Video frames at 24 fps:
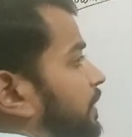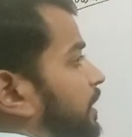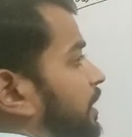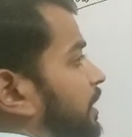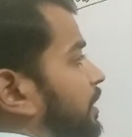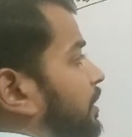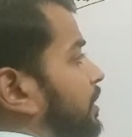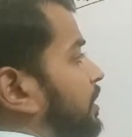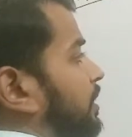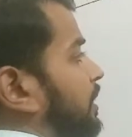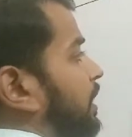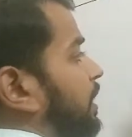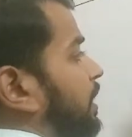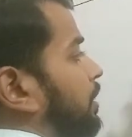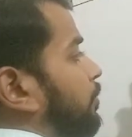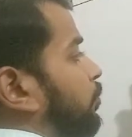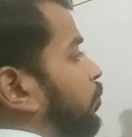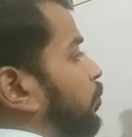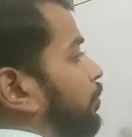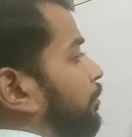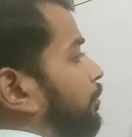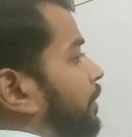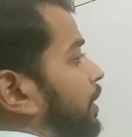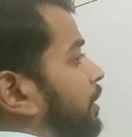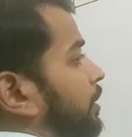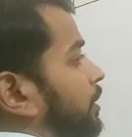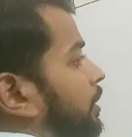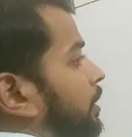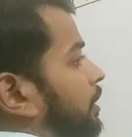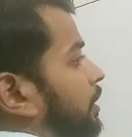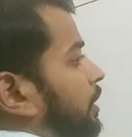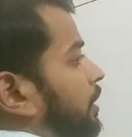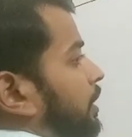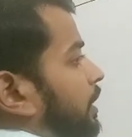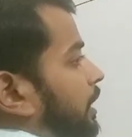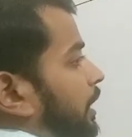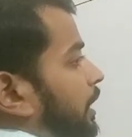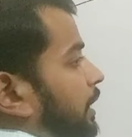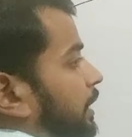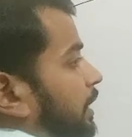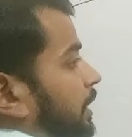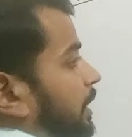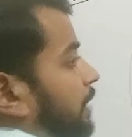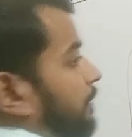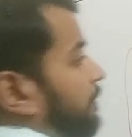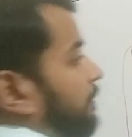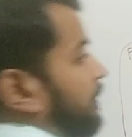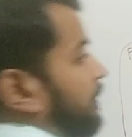hand side movement, and left